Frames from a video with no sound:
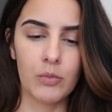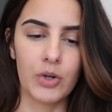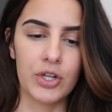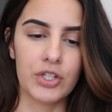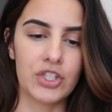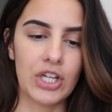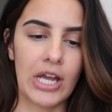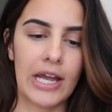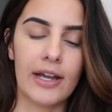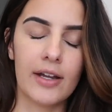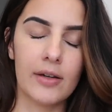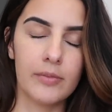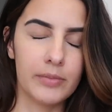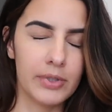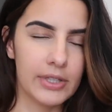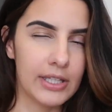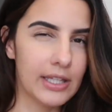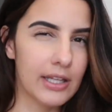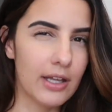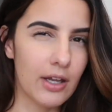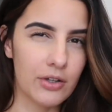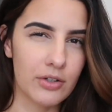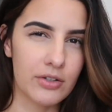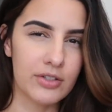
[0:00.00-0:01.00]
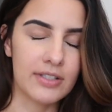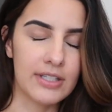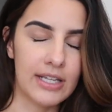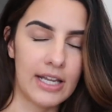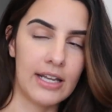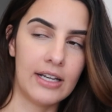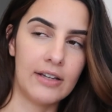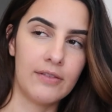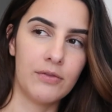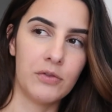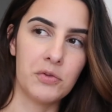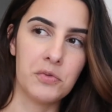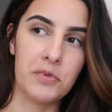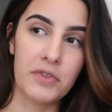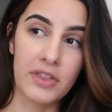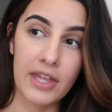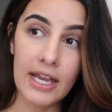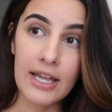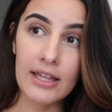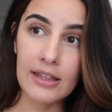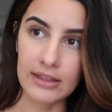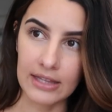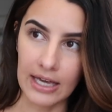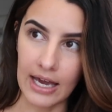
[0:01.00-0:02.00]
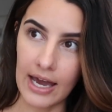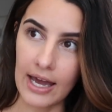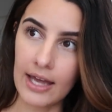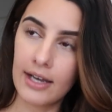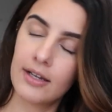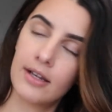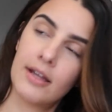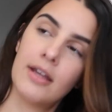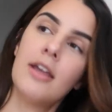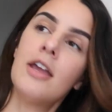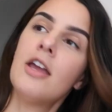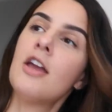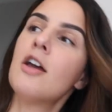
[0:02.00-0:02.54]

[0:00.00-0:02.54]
which I completely understand if you think that.